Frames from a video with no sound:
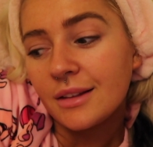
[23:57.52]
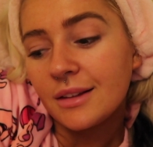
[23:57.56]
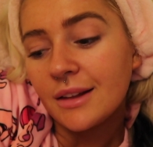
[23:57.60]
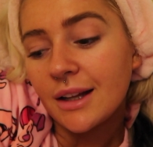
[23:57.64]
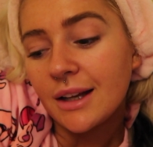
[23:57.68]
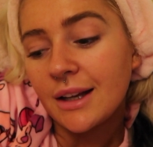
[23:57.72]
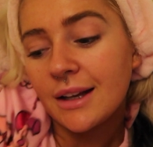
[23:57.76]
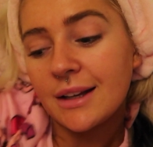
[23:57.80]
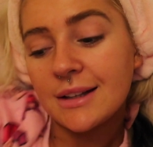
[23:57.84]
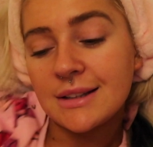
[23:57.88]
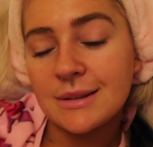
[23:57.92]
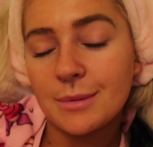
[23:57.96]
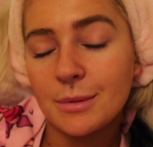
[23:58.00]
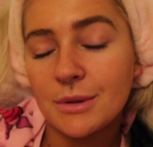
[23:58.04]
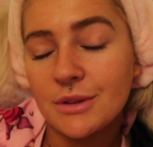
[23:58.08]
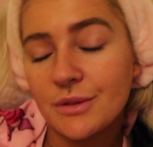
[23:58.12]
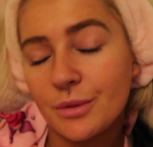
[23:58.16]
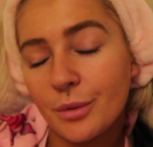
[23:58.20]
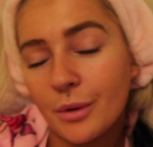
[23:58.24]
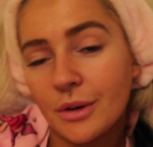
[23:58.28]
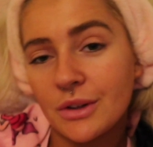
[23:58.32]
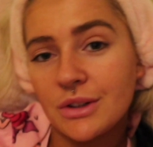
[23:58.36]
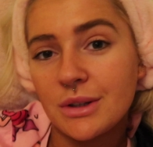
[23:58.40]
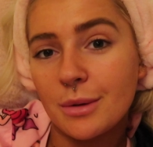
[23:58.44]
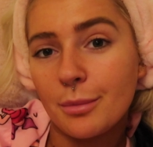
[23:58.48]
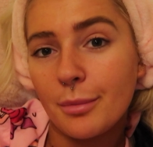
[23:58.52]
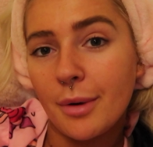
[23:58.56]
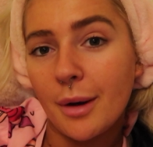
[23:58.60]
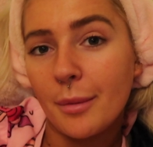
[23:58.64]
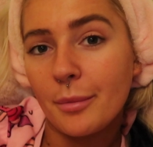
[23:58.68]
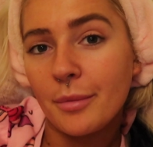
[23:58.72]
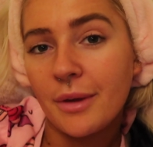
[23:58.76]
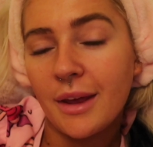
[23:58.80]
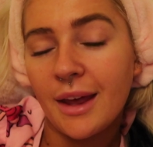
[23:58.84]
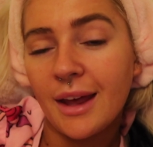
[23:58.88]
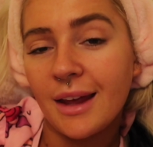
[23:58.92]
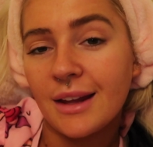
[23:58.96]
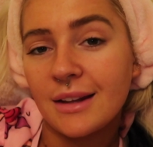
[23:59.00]
thank you so much for watching
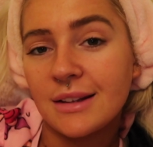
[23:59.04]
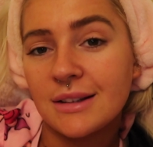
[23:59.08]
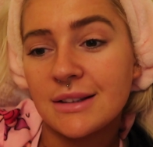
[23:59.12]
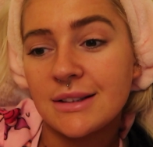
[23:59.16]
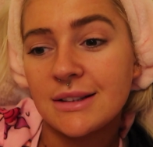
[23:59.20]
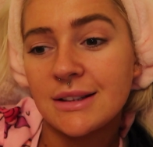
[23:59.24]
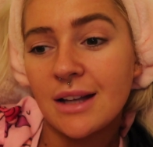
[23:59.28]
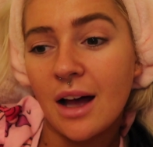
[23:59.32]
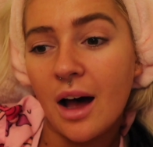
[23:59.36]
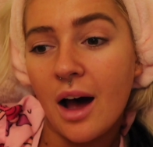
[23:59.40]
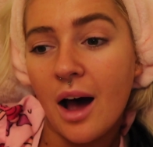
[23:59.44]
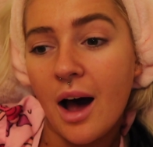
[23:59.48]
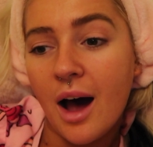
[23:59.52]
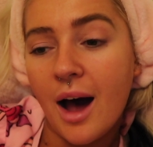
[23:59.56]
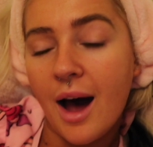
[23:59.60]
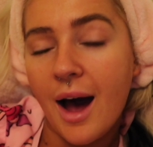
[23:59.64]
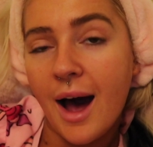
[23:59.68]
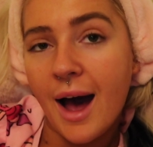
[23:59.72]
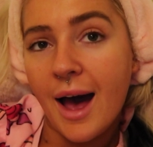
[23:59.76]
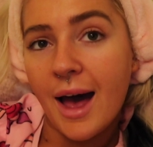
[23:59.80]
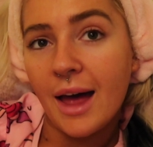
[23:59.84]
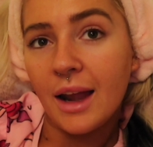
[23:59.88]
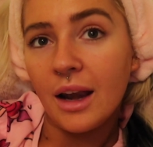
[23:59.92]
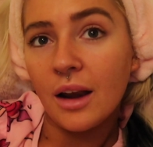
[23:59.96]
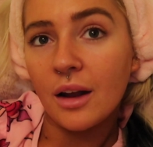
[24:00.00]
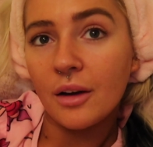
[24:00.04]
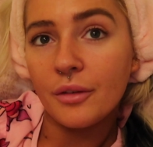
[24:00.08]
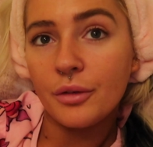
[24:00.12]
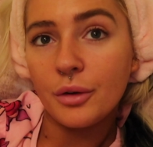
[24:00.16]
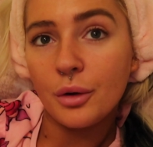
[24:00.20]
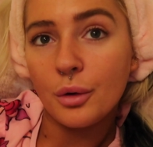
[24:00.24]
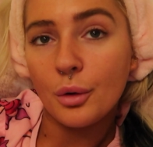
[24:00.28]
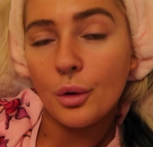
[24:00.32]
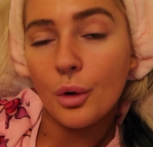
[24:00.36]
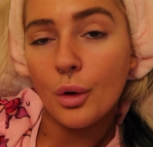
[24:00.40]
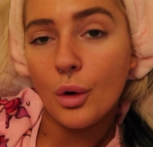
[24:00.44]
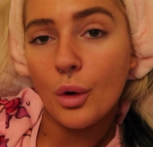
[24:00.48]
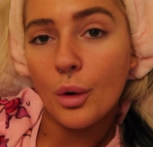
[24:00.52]
pumpkins i love
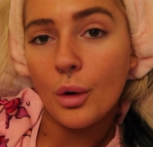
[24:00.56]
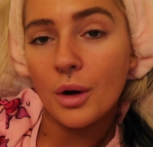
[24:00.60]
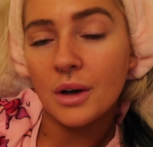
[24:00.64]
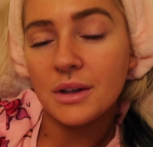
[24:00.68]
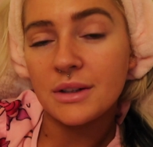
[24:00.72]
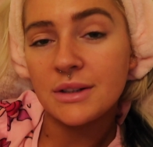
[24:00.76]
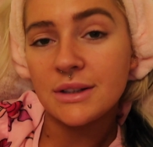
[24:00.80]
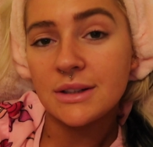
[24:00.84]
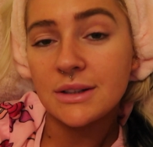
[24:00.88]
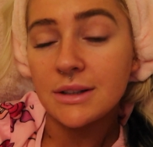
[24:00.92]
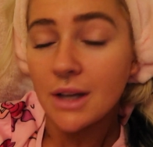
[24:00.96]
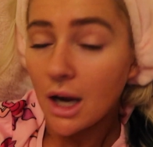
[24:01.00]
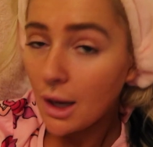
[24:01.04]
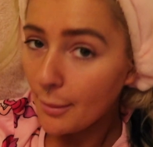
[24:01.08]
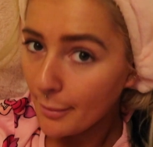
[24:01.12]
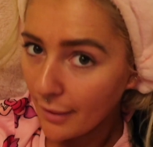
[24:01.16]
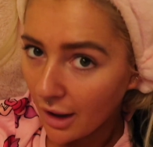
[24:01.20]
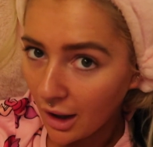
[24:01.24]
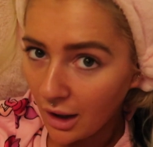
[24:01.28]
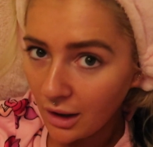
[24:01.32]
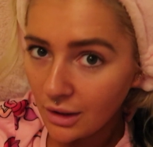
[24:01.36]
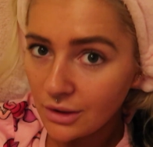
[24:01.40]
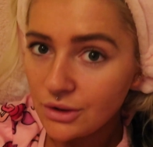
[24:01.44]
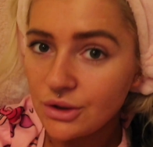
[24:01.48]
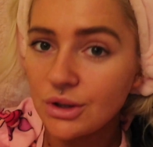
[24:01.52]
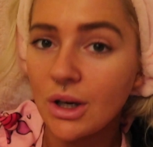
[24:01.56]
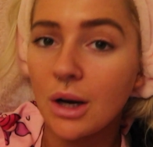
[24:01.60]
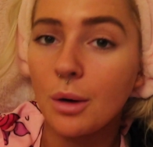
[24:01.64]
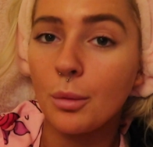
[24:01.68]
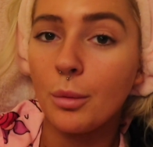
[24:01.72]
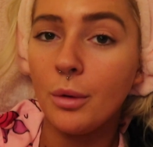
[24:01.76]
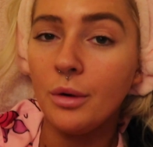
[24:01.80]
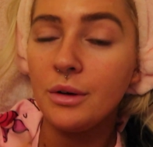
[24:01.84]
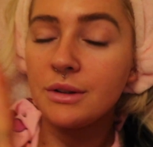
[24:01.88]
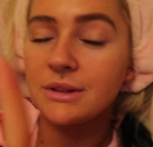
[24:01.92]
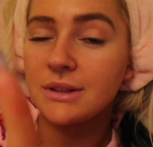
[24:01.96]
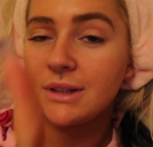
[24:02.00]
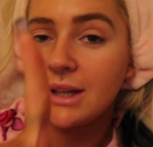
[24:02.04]
you all so much i
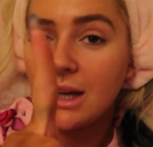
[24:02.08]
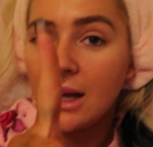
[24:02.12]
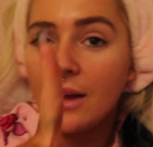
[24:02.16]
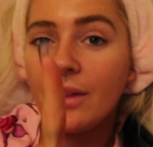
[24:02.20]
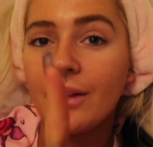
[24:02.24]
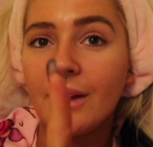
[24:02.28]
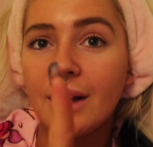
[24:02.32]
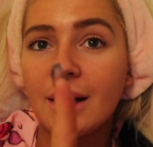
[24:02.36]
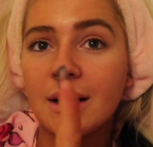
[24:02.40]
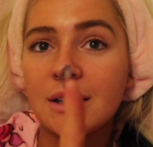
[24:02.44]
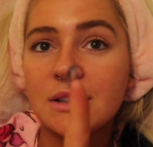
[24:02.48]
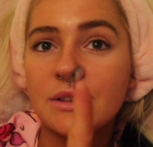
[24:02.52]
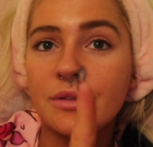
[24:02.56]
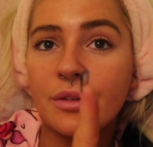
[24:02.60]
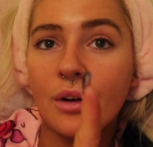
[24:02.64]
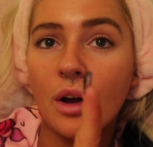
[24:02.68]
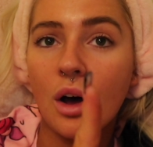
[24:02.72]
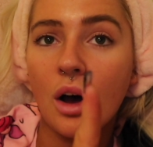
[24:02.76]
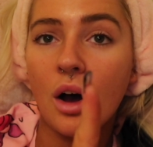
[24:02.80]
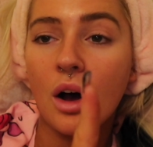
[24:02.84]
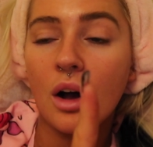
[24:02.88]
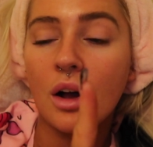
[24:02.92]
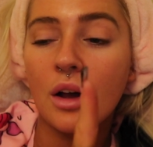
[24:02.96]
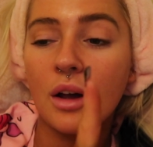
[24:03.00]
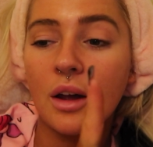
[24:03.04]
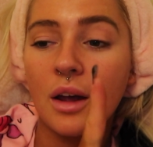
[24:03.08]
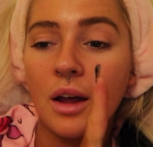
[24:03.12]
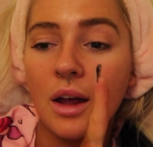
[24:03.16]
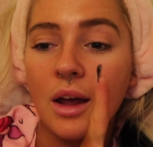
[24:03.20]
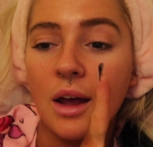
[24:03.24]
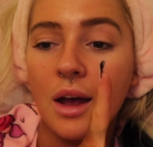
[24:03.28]
will see you in the next vlog